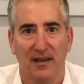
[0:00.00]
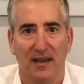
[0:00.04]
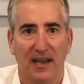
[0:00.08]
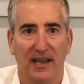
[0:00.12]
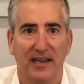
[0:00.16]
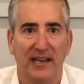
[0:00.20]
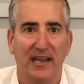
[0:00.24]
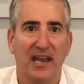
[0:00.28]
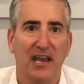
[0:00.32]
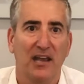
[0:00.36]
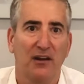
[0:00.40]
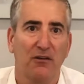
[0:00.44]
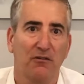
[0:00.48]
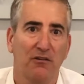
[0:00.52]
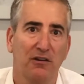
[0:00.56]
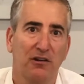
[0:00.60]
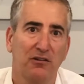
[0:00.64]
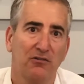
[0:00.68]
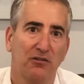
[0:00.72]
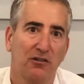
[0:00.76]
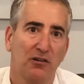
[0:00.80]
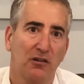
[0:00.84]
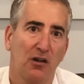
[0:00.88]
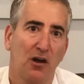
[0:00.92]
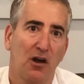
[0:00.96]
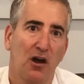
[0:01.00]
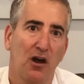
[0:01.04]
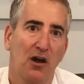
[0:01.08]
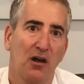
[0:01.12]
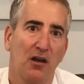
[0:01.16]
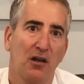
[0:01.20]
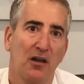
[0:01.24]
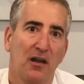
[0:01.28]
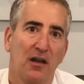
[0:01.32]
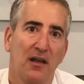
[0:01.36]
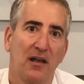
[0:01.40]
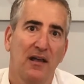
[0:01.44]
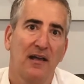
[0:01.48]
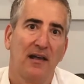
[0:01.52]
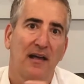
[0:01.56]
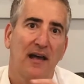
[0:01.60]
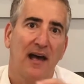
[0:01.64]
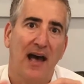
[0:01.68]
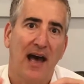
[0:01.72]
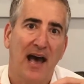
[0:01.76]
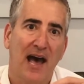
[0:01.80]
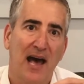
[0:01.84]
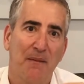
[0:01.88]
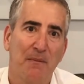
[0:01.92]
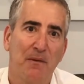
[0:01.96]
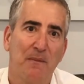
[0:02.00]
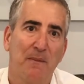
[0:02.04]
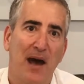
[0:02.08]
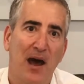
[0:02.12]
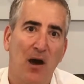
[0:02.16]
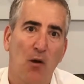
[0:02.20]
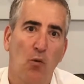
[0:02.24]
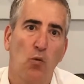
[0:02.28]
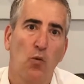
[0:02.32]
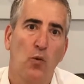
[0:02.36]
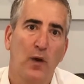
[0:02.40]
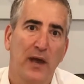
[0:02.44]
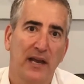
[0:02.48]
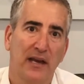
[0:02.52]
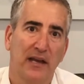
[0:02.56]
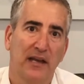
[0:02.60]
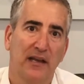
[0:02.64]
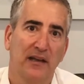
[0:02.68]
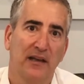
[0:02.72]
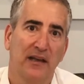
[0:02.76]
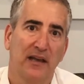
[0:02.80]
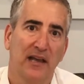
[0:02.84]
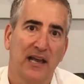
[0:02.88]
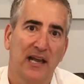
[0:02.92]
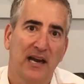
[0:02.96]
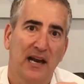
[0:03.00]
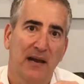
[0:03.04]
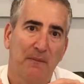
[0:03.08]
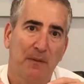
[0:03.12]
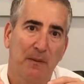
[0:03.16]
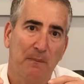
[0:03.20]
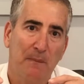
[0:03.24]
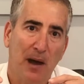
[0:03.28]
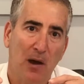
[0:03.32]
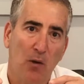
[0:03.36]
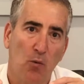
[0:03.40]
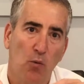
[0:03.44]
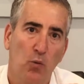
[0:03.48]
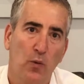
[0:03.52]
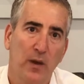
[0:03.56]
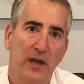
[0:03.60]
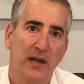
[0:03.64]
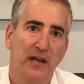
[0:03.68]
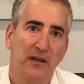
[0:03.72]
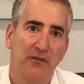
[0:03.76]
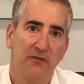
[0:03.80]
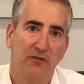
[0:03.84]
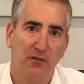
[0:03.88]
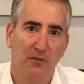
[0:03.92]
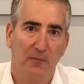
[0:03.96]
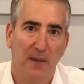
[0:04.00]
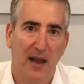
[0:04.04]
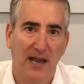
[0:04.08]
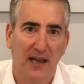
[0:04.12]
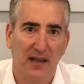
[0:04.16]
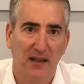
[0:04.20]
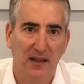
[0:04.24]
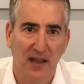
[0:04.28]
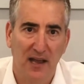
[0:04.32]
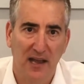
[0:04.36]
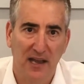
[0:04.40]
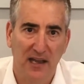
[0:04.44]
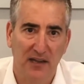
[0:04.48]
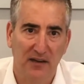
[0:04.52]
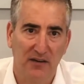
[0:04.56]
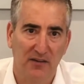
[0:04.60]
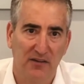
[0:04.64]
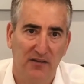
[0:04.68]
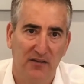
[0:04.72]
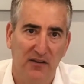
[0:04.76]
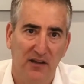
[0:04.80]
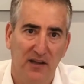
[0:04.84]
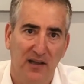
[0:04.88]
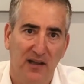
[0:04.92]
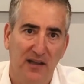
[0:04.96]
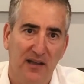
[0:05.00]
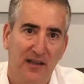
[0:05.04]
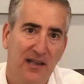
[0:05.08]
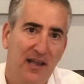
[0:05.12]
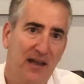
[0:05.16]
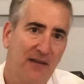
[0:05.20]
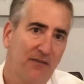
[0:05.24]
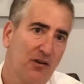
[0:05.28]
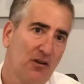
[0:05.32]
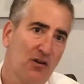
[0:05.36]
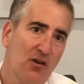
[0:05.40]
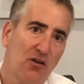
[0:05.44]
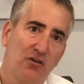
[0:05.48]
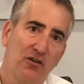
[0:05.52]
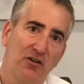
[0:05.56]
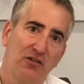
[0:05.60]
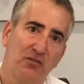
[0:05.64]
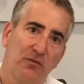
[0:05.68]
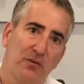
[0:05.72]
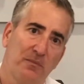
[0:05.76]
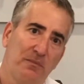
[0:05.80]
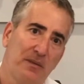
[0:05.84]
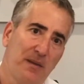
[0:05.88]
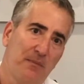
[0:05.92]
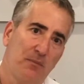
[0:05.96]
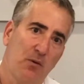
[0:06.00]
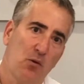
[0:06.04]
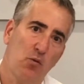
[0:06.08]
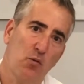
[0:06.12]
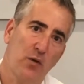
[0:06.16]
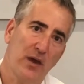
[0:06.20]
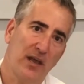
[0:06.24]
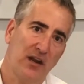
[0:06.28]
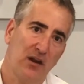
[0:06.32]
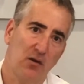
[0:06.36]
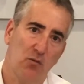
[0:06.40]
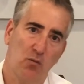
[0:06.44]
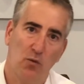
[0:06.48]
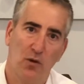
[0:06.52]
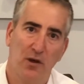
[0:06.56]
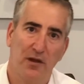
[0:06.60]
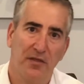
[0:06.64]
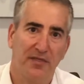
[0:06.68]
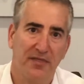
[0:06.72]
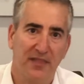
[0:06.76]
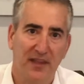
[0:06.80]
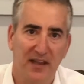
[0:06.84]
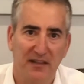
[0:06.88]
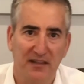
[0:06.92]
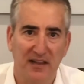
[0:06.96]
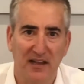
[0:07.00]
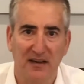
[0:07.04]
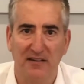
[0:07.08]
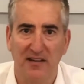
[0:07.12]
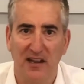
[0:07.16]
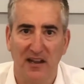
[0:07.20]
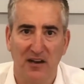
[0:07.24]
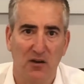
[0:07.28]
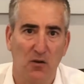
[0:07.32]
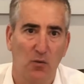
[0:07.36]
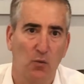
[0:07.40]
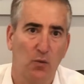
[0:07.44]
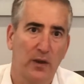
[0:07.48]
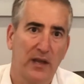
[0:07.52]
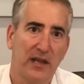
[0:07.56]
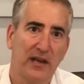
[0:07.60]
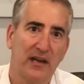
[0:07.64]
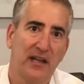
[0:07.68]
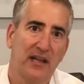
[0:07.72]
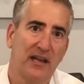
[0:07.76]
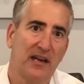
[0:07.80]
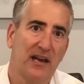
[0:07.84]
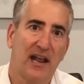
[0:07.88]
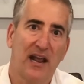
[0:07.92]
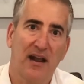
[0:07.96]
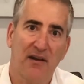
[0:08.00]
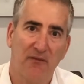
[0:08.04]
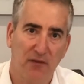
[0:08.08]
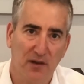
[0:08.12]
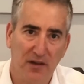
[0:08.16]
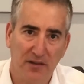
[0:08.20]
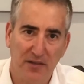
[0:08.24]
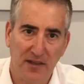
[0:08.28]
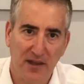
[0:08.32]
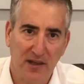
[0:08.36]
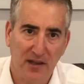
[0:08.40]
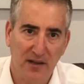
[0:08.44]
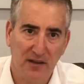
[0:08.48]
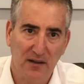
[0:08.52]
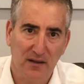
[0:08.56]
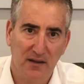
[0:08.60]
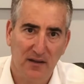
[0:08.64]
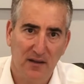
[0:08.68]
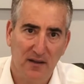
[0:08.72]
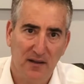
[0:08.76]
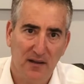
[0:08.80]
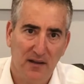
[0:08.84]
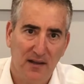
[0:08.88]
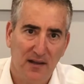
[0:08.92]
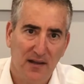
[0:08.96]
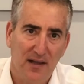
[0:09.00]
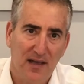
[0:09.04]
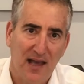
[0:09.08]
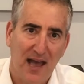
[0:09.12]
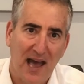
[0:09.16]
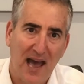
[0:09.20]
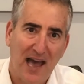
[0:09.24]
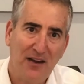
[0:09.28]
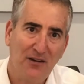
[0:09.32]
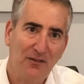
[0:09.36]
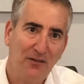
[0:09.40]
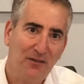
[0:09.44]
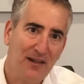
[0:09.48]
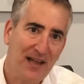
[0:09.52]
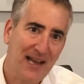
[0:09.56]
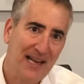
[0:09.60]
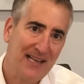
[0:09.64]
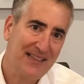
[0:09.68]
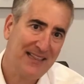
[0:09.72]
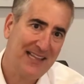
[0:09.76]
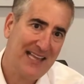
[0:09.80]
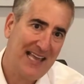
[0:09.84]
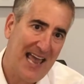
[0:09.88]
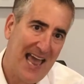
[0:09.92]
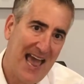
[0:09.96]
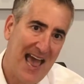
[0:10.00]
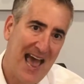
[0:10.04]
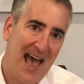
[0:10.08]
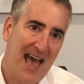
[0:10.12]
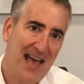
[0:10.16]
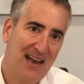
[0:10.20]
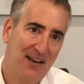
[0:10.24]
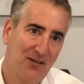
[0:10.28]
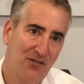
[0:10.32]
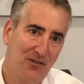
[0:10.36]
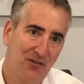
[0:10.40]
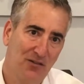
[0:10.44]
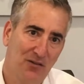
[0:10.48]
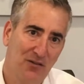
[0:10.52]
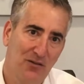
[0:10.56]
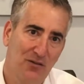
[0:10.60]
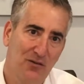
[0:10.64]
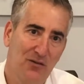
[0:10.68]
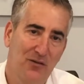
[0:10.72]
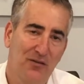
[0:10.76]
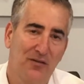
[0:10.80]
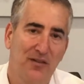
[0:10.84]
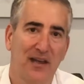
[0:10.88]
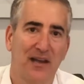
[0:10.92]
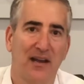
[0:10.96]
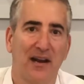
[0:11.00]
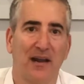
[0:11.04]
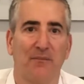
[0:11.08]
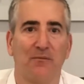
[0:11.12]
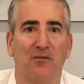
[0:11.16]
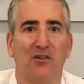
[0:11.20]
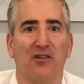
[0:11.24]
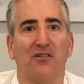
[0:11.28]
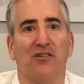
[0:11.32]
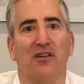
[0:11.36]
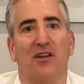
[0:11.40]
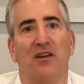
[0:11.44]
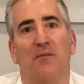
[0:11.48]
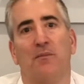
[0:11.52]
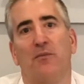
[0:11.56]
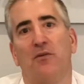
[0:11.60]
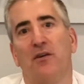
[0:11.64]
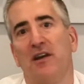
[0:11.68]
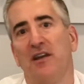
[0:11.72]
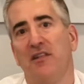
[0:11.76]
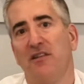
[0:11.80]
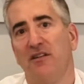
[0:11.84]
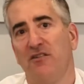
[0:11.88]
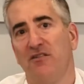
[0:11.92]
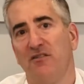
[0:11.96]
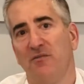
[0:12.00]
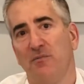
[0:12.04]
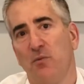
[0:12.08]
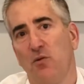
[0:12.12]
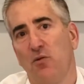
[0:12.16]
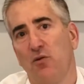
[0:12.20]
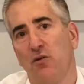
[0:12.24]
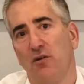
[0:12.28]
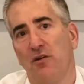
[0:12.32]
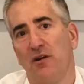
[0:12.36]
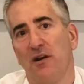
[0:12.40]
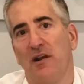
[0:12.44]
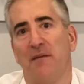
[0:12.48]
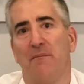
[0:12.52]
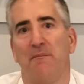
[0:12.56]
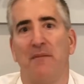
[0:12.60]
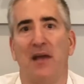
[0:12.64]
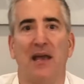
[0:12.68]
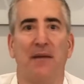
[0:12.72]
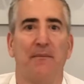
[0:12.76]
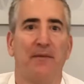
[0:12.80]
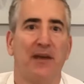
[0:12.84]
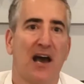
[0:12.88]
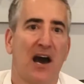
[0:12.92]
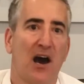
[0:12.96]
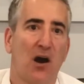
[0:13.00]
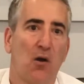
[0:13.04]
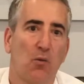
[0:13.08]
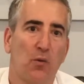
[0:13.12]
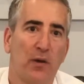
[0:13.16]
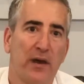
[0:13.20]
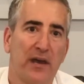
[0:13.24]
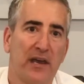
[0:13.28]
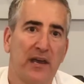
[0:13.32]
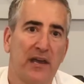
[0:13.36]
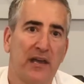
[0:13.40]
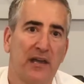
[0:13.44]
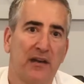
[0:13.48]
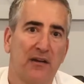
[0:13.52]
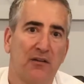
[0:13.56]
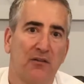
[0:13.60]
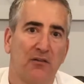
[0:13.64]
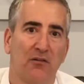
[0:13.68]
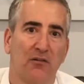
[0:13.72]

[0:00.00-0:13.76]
At Cantor Injury Law, I'm about winning, and I'm about winning for my clients. You ever notice when people win at one thing, they tend to win at everything? I don't like the attitude that I'm just going to play this sport and maybe I'll win